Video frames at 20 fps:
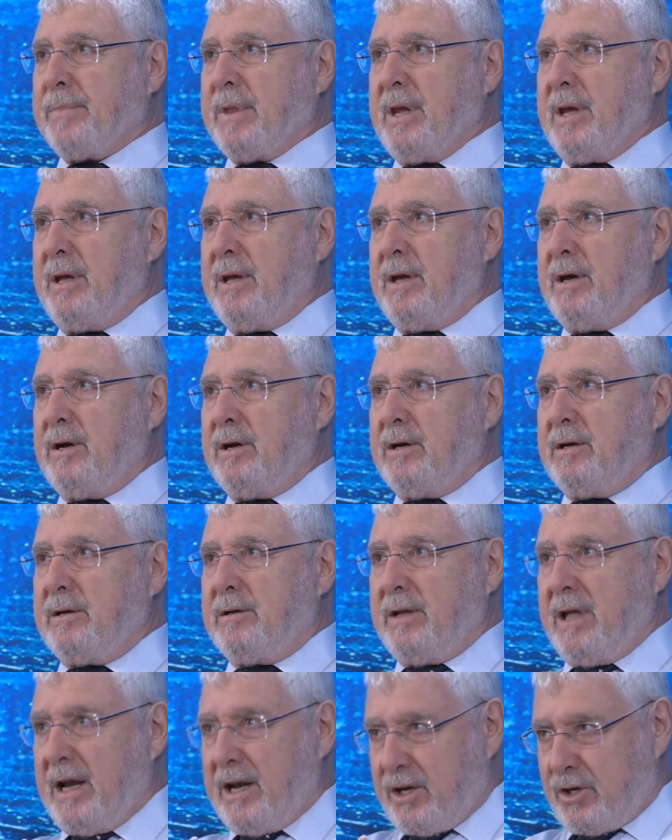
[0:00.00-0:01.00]

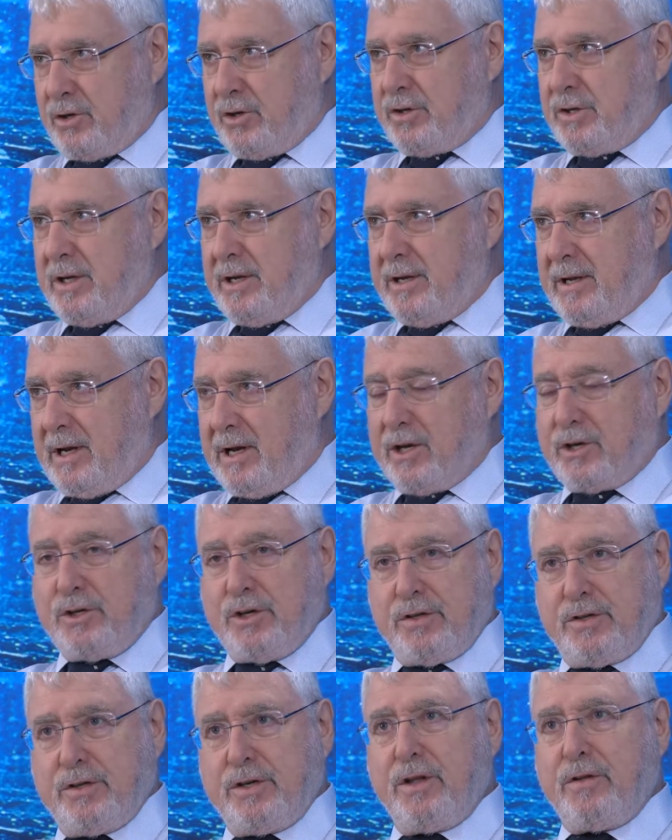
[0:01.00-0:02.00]

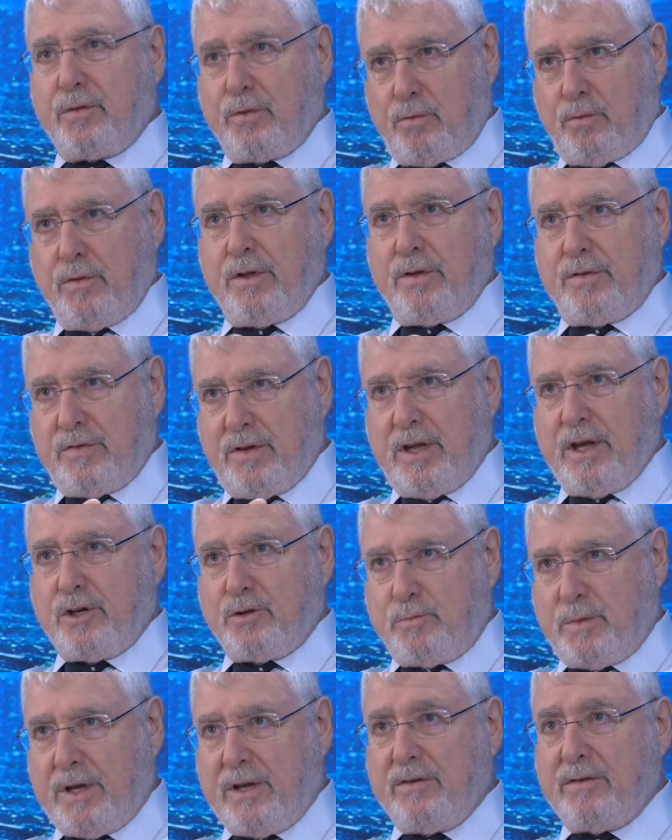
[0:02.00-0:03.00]
electricity through the
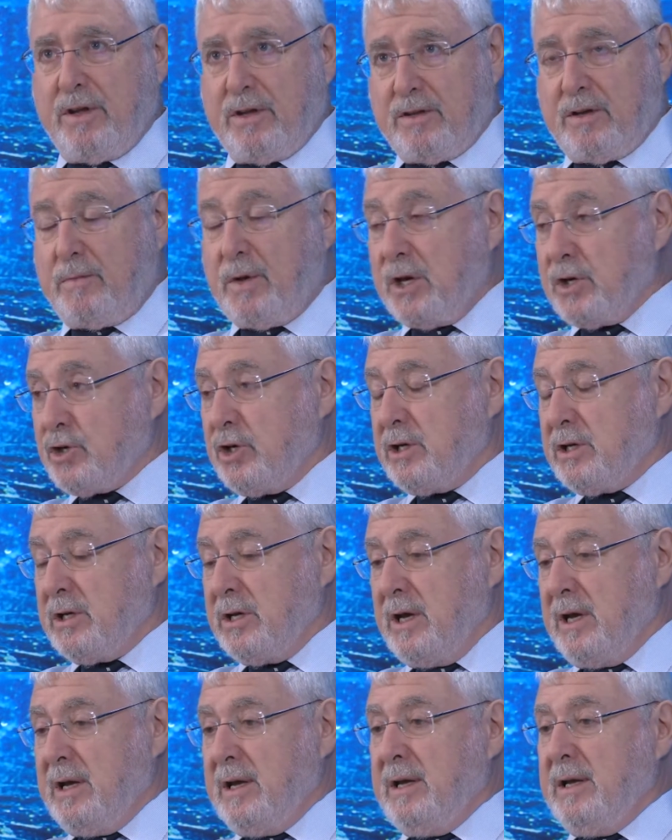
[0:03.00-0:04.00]
CHPs, as I mentioned,
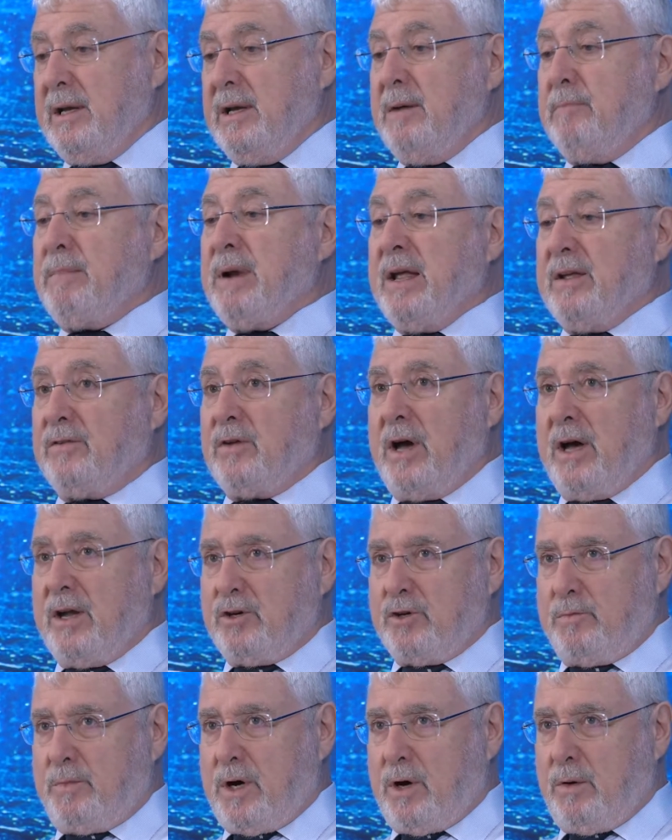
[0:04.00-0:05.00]
plus
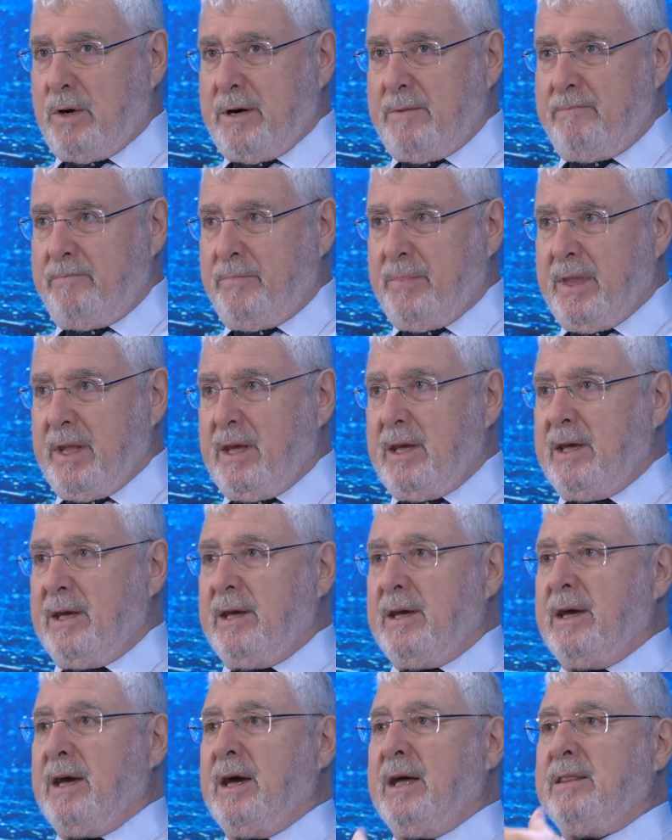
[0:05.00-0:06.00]
hydropower.
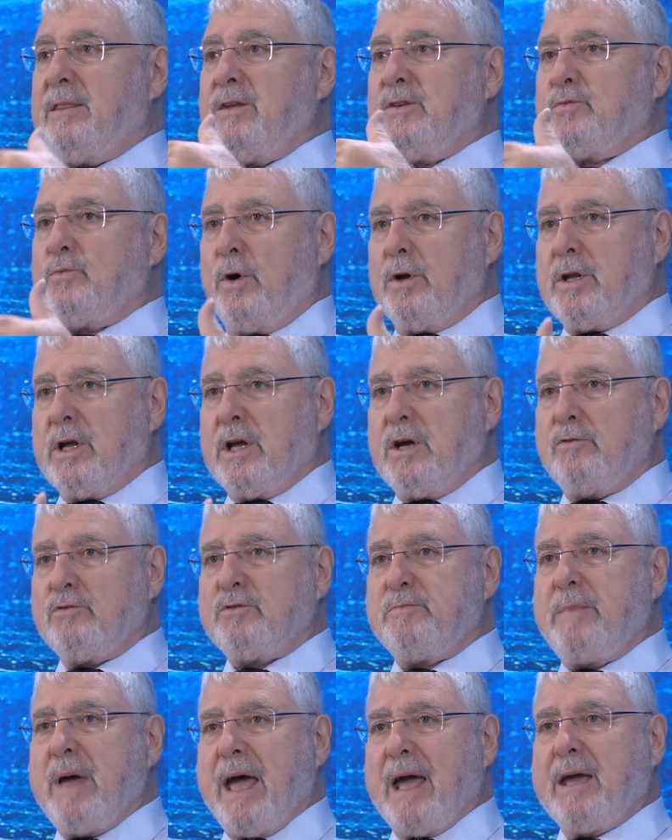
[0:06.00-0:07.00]
And this water goes
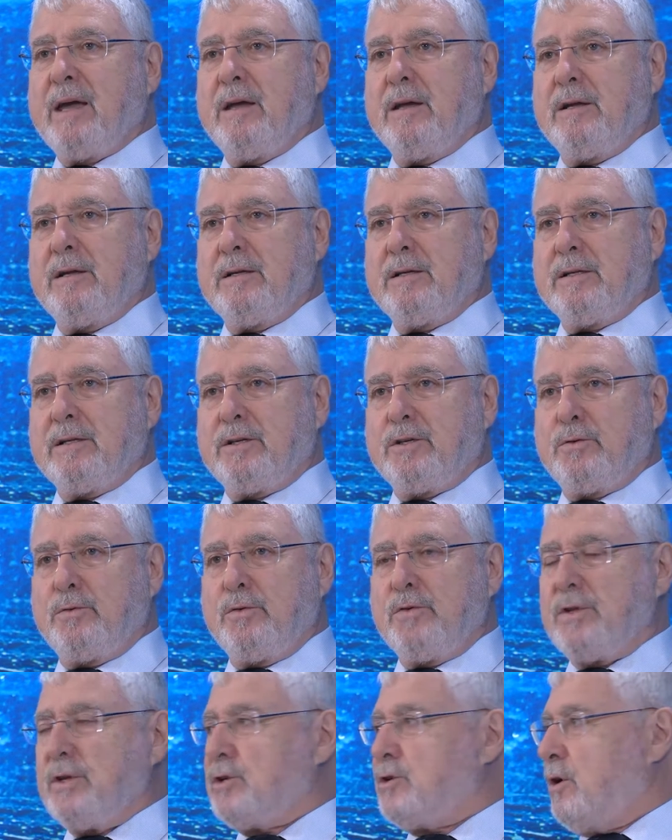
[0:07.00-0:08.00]
back to
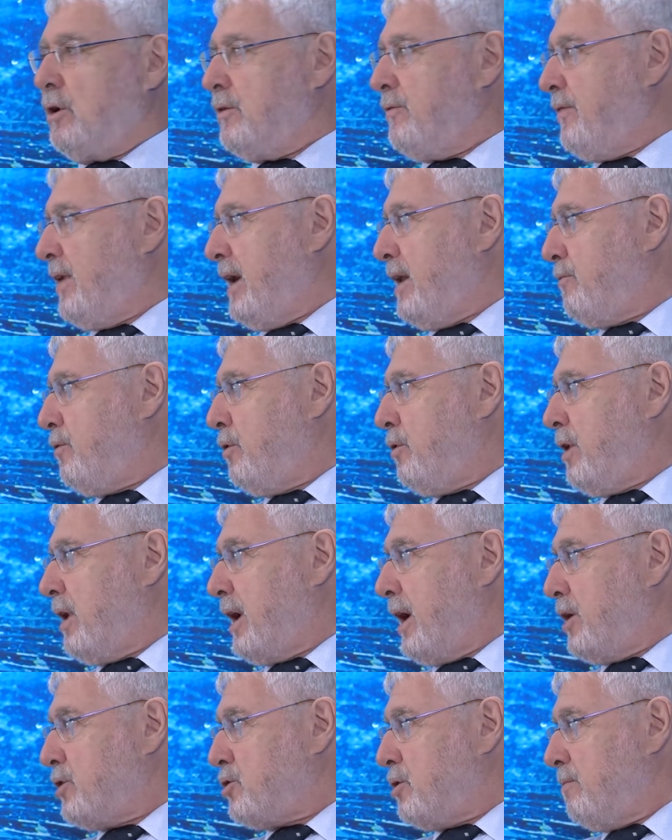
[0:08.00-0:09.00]
the Jordan Valley for
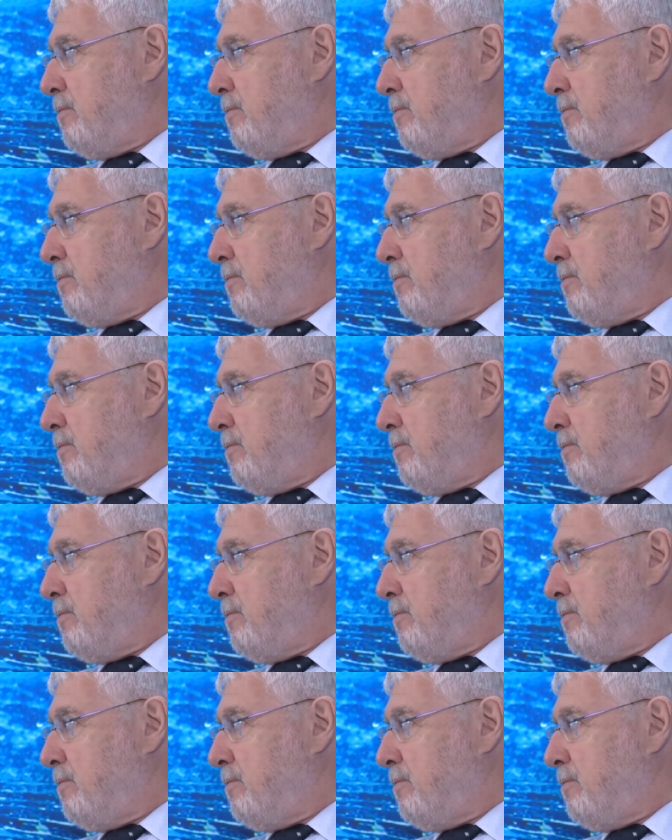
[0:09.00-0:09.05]
irrigation.